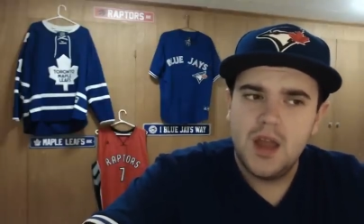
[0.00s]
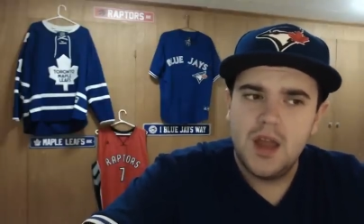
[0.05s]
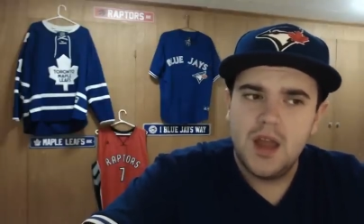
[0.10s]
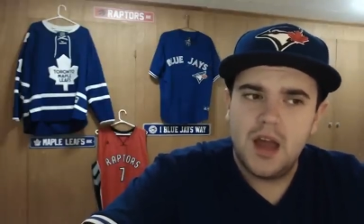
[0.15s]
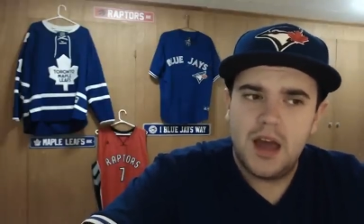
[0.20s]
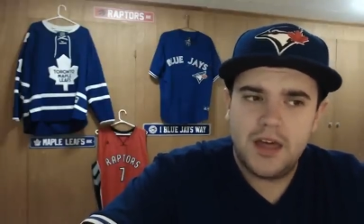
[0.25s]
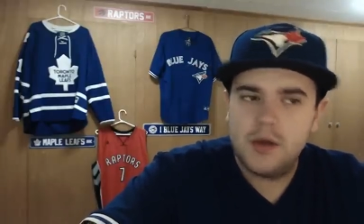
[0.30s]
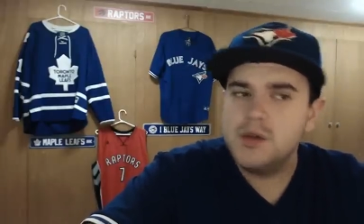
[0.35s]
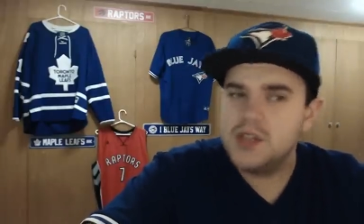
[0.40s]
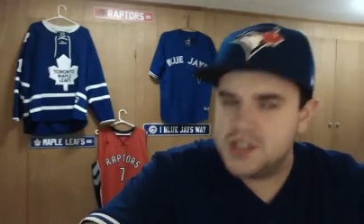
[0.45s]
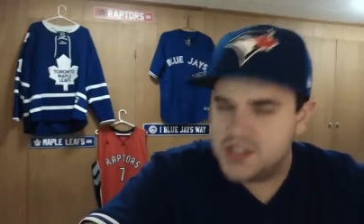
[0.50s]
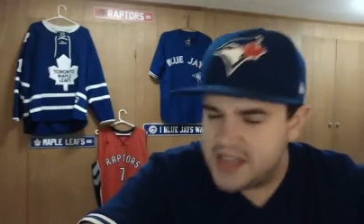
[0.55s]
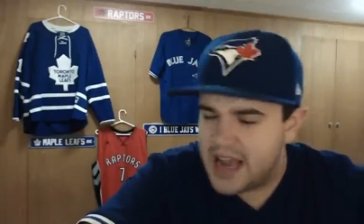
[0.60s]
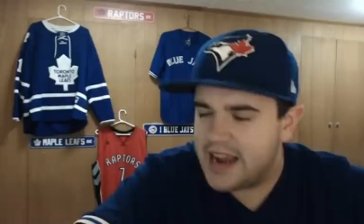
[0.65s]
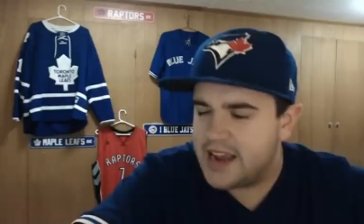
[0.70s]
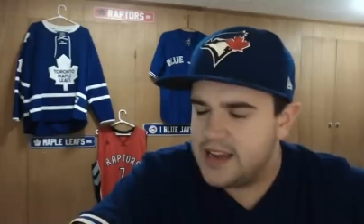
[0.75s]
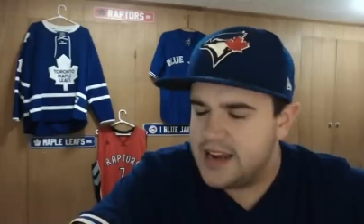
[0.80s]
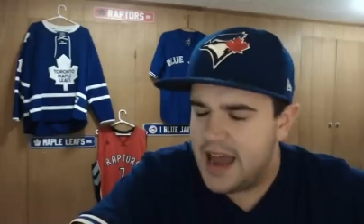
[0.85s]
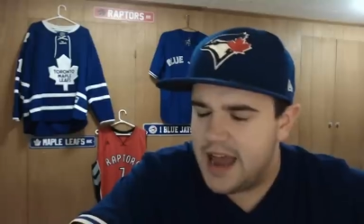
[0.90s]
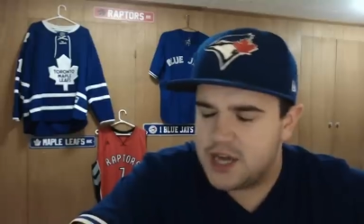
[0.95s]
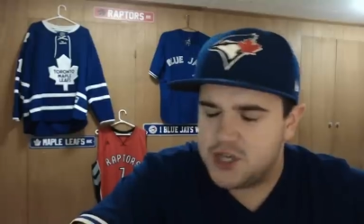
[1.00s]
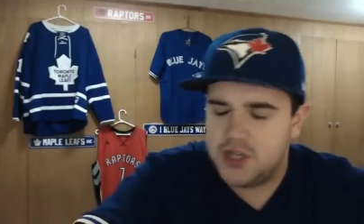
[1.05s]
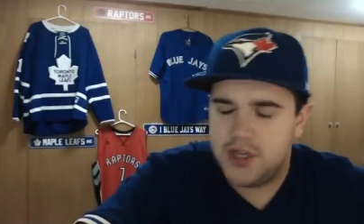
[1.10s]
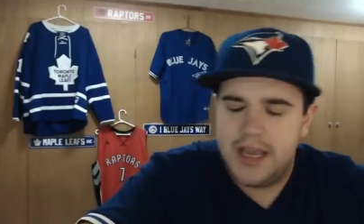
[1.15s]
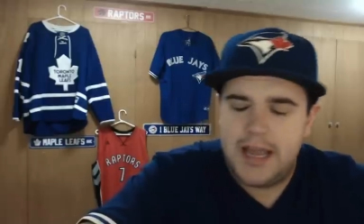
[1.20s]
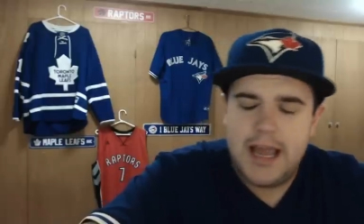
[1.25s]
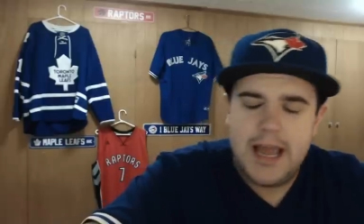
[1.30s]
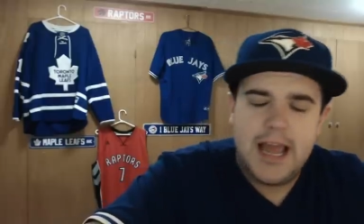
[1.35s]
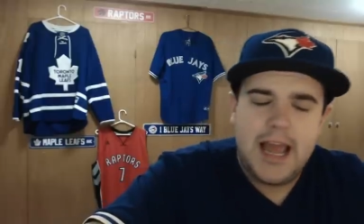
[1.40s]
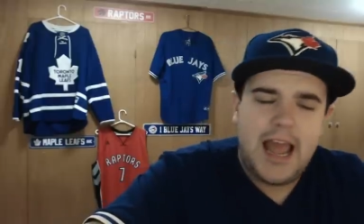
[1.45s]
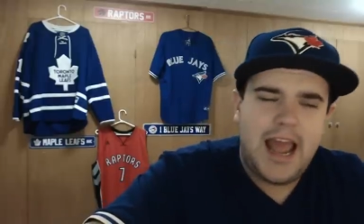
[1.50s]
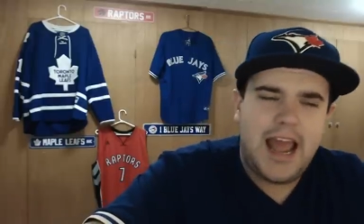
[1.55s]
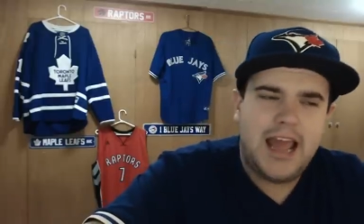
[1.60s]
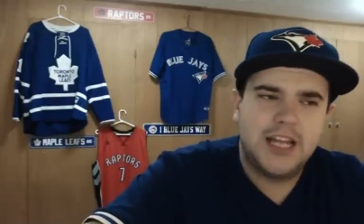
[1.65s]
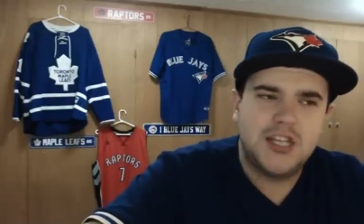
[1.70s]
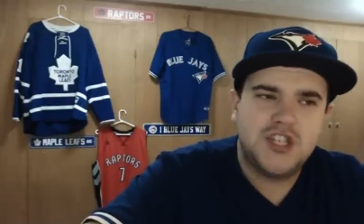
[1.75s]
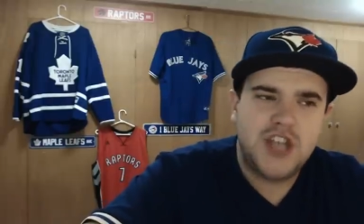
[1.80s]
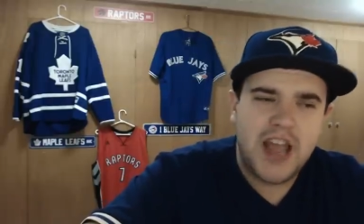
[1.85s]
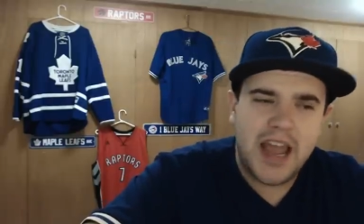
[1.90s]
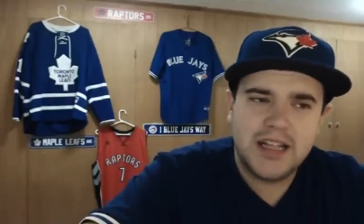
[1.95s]
I think he was at second actually.
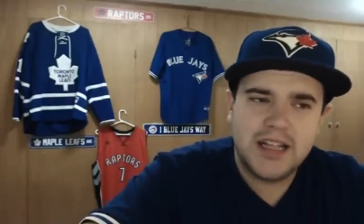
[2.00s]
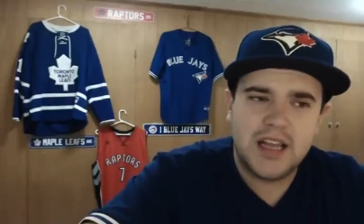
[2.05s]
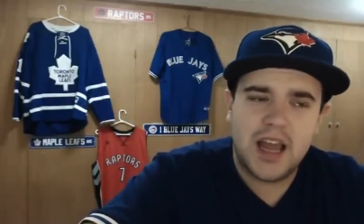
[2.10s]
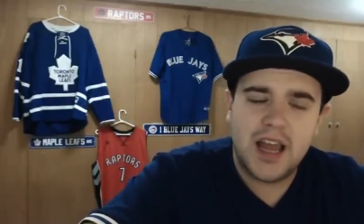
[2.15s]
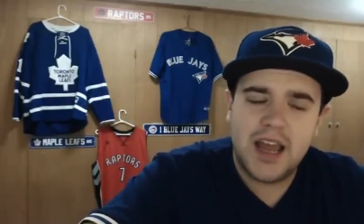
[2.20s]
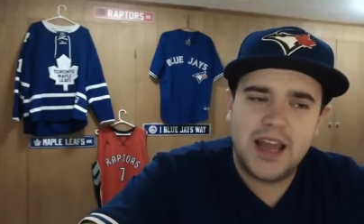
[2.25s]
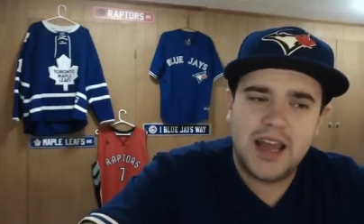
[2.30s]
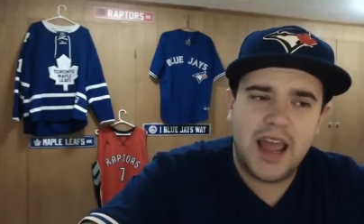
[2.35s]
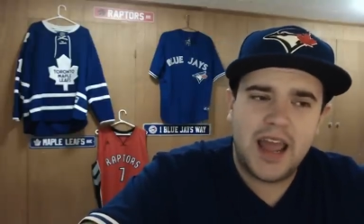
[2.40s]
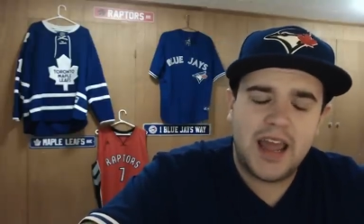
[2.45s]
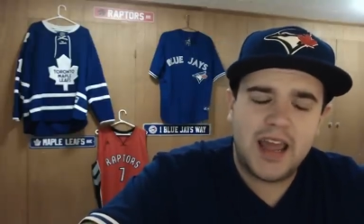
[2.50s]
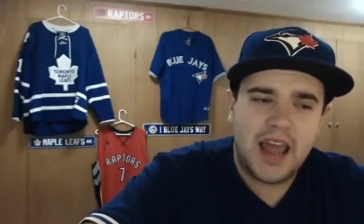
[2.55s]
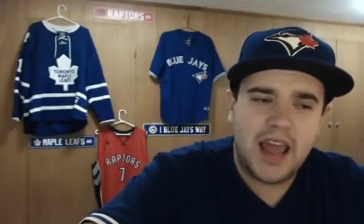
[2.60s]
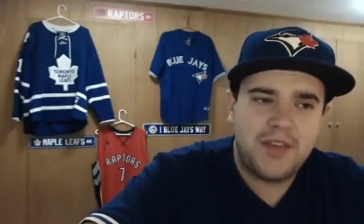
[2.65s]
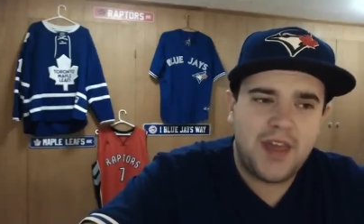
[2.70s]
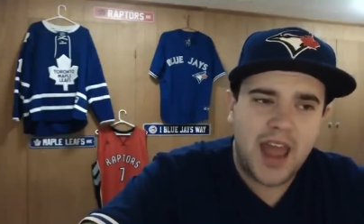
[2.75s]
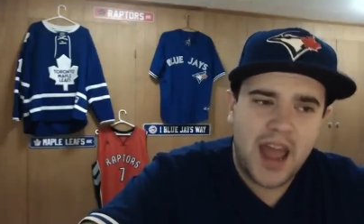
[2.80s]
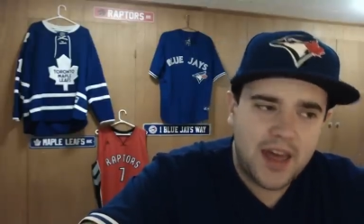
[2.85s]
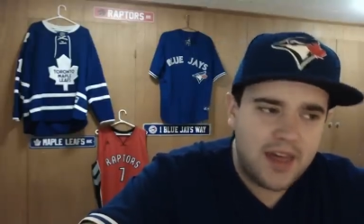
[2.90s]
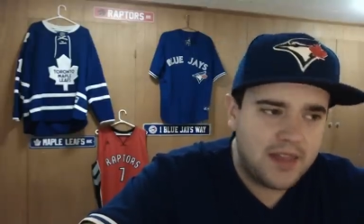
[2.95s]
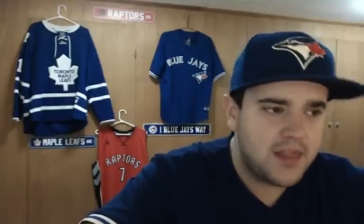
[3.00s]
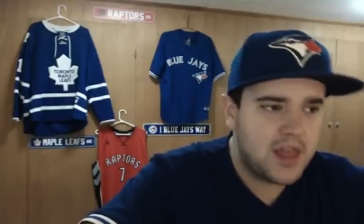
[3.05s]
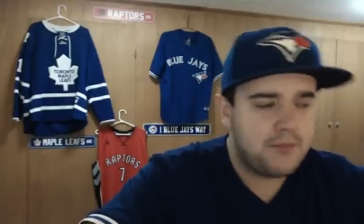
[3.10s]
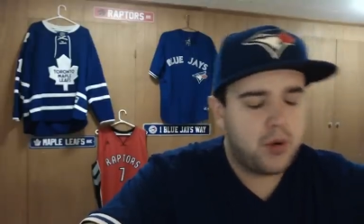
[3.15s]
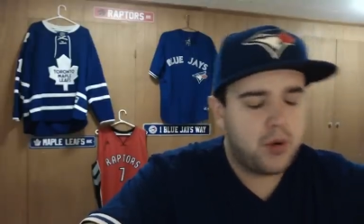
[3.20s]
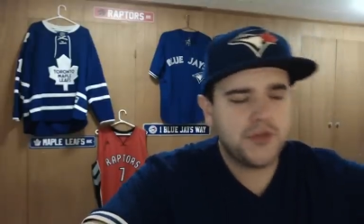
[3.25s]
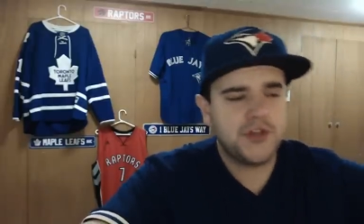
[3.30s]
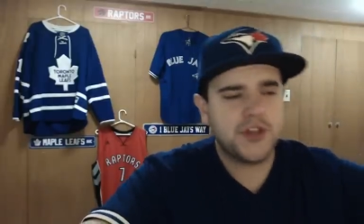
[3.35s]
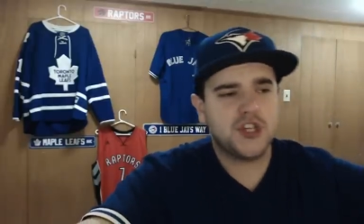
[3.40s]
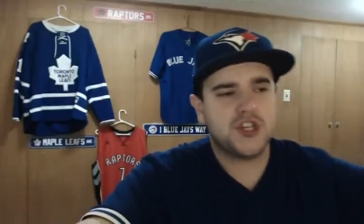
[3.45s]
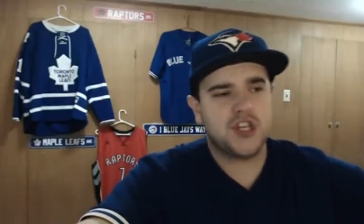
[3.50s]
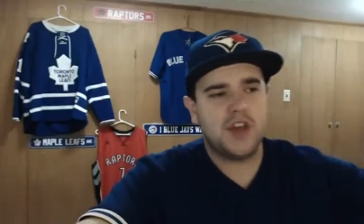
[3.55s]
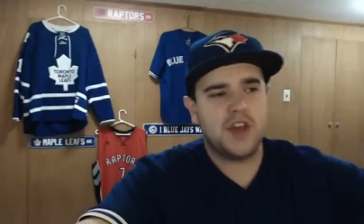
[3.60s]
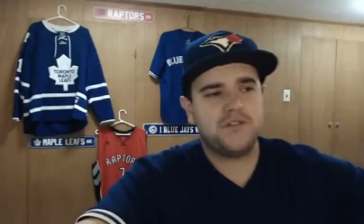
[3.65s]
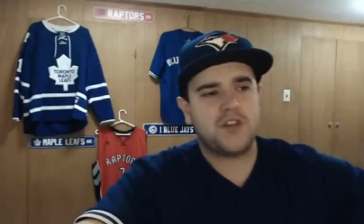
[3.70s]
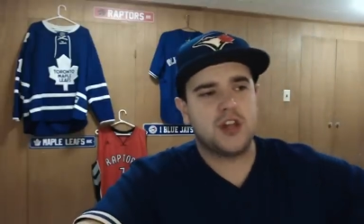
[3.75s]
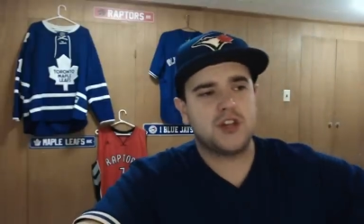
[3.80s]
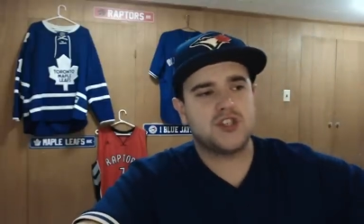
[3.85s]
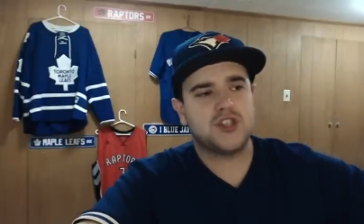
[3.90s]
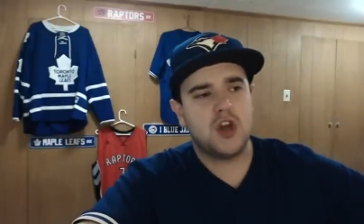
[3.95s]
And Jan and they and they put the
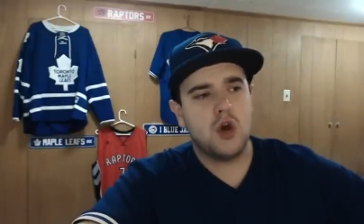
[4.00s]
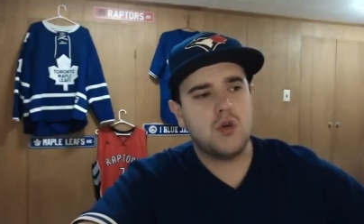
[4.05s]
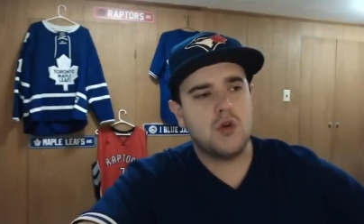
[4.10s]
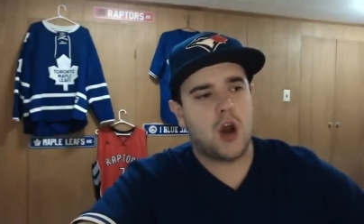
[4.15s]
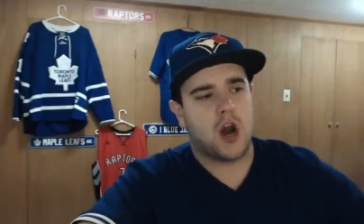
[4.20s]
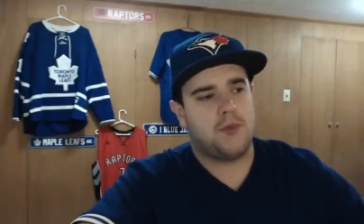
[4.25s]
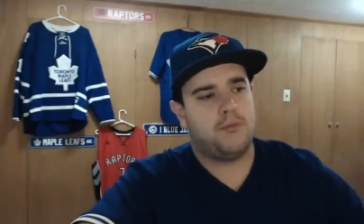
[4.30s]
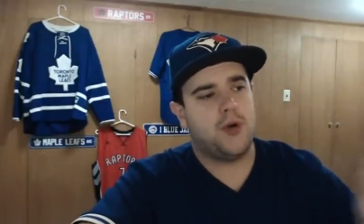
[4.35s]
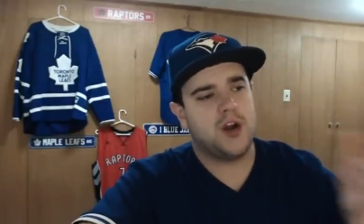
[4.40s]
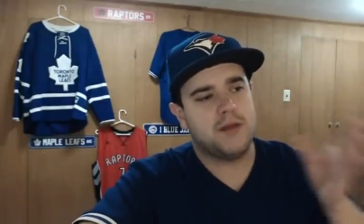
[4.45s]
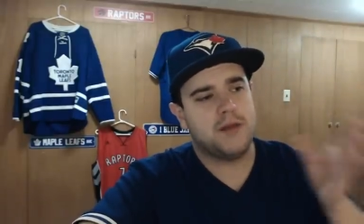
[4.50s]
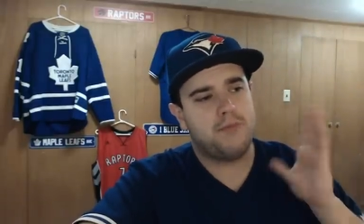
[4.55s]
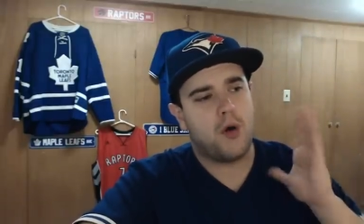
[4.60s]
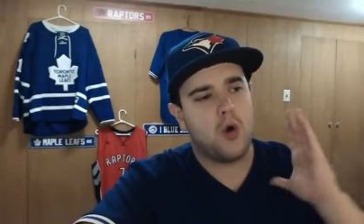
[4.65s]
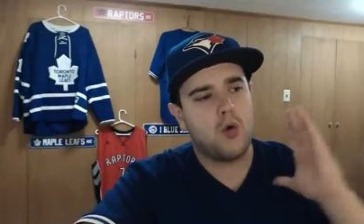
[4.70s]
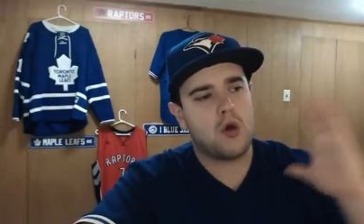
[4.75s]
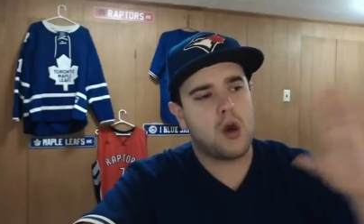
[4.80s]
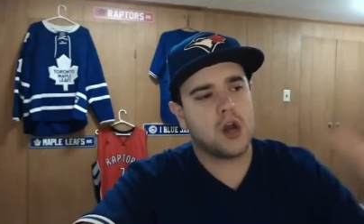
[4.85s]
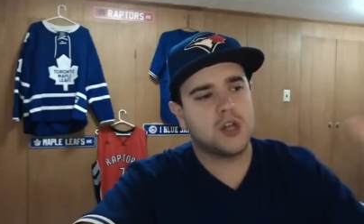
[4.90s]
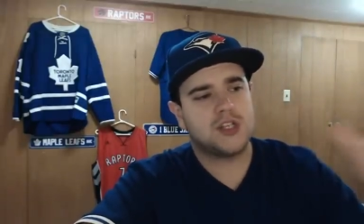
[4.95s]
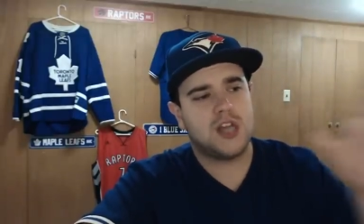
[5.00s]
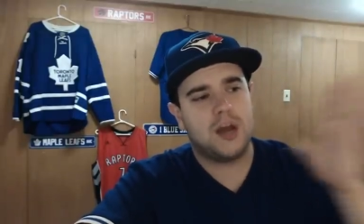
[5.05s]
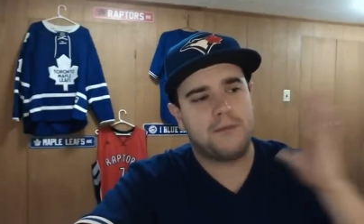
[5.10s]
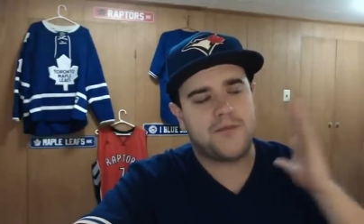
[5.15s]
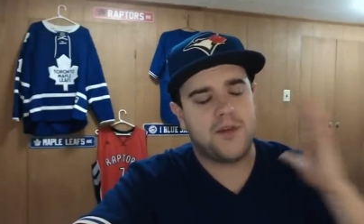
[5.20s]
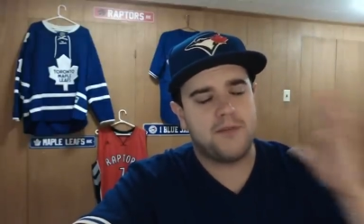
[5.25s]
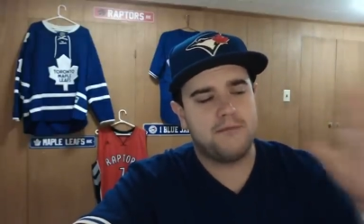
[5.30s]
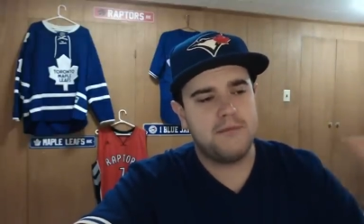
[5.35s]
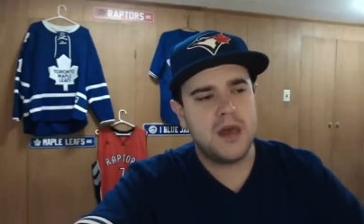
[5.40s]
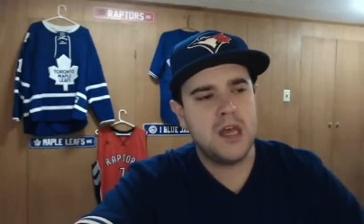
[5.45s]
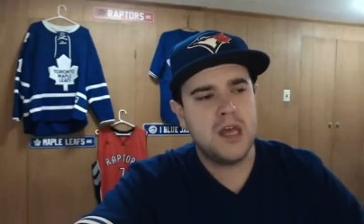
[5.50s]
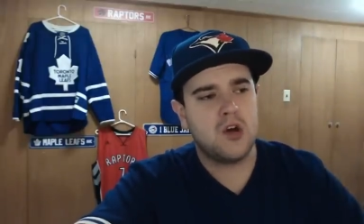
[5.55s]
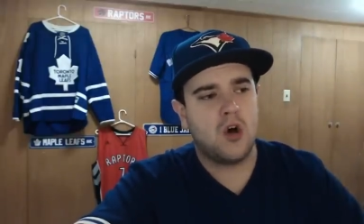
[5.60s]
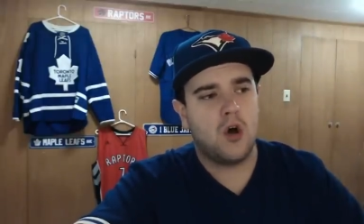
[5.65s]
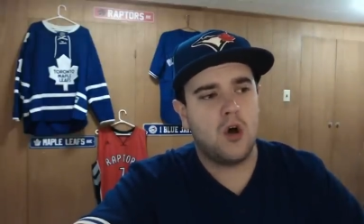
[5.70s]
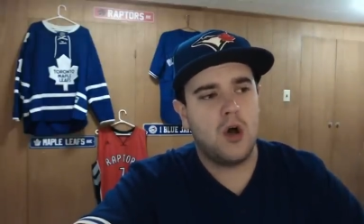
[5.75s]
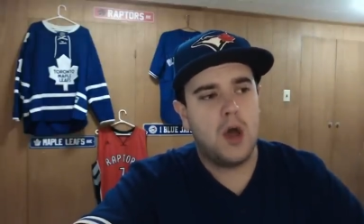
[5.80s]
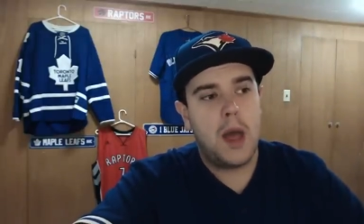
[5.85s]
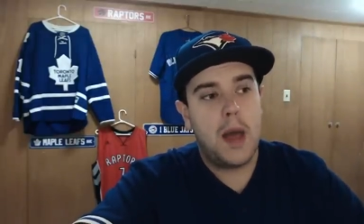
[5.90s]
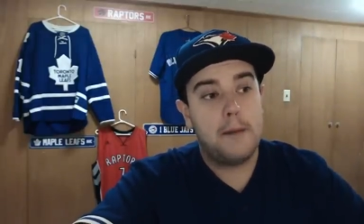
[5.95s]
shift on Sogard, putting Bogaerts up the
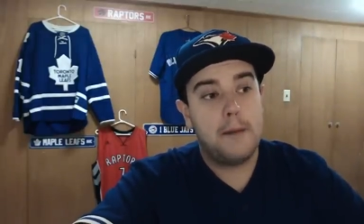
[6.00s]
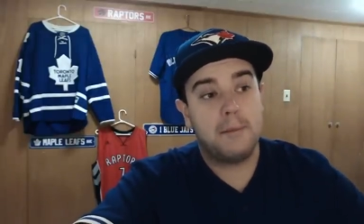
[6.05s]
middle.